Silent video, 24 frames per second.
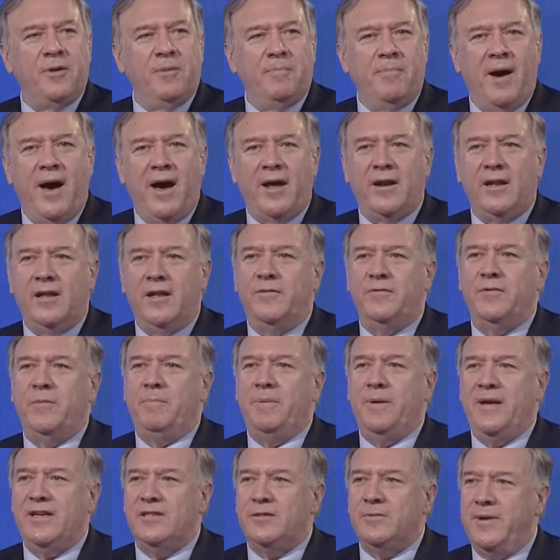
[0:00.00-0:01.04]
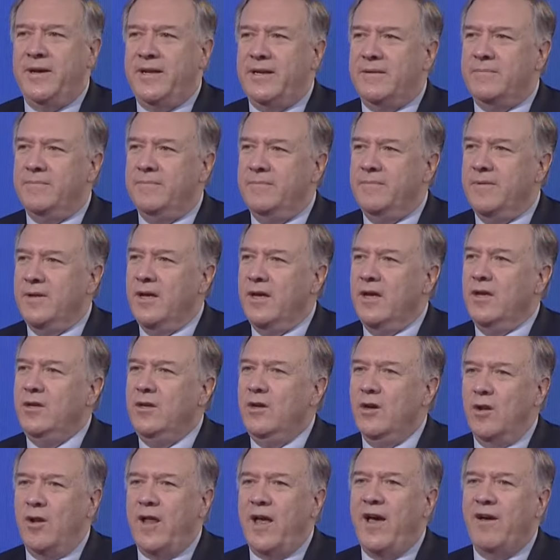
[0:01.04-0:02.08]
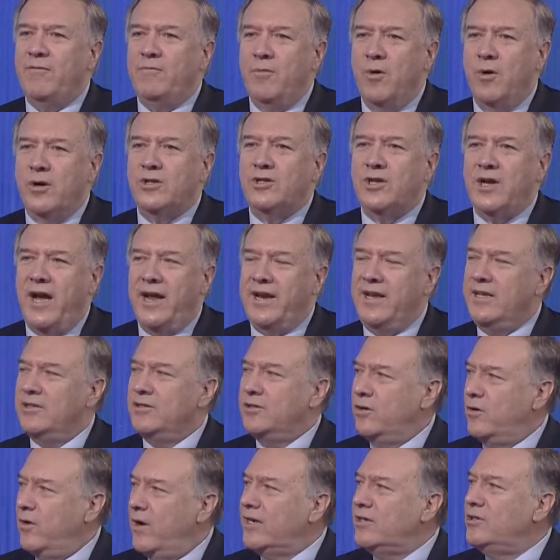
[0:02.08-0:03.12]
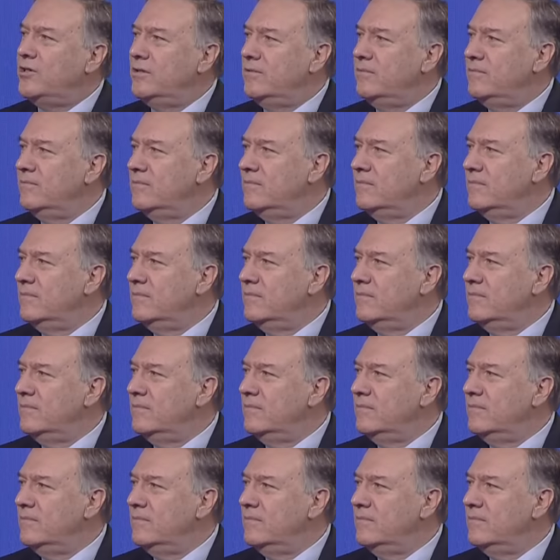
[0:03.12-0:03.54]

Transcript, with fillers: the model of appeasement, you'll have more Chinese aggression.